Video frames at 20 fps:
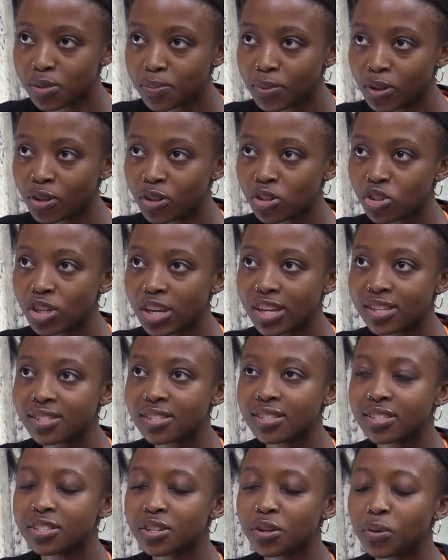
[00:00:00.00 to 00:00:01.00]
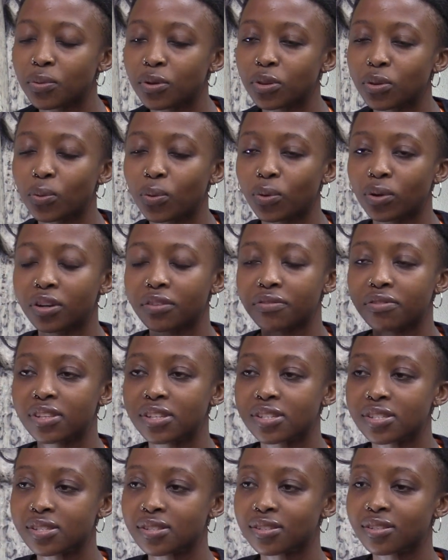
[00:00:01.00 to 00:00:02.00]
because she has to deal with all of this